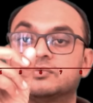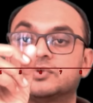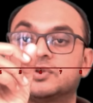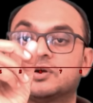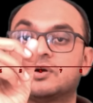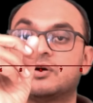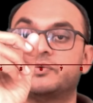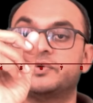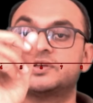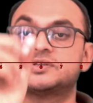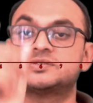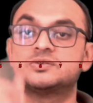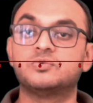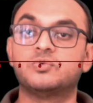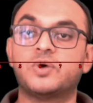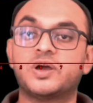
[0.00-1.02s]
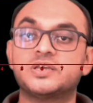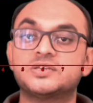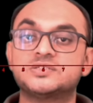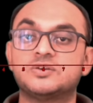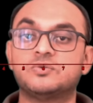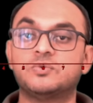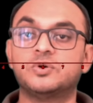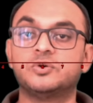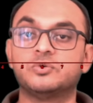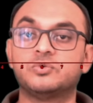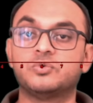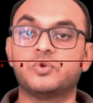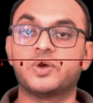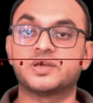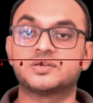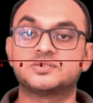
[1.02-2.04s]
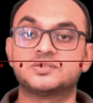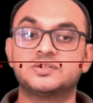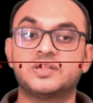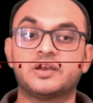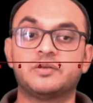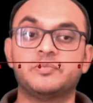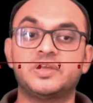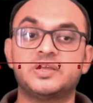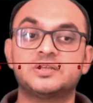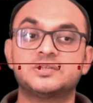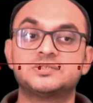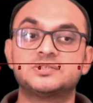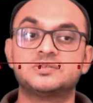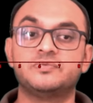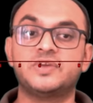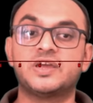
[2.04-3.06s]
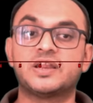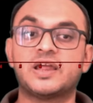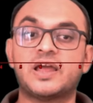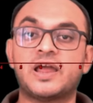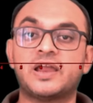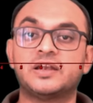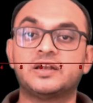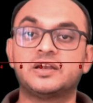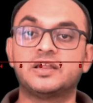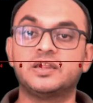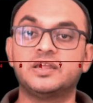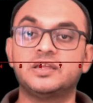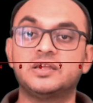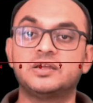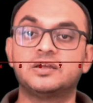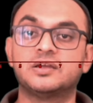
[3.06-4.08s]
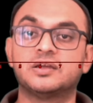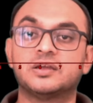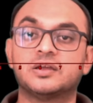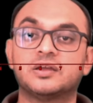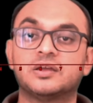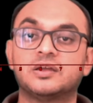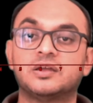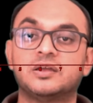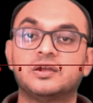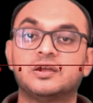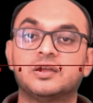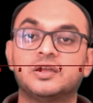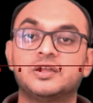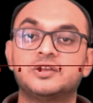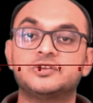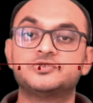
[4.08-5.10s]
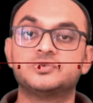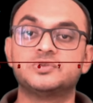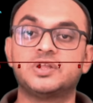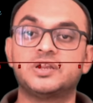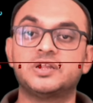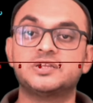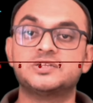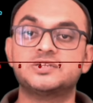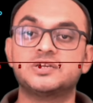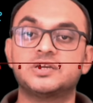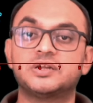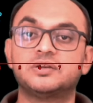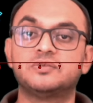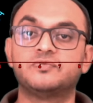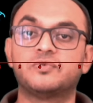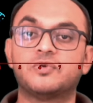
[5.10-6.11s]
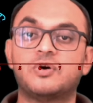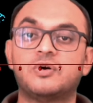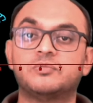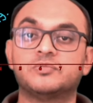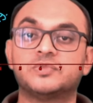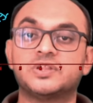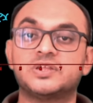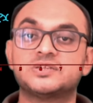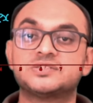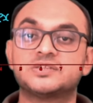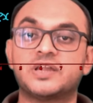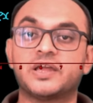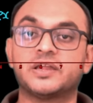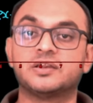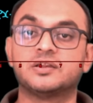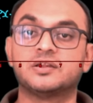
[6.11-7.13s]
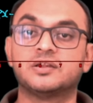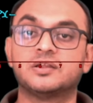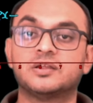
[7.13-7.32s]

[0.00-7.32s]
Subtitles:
The curve is y is equal to 2x. That means we are entering into the region from this line.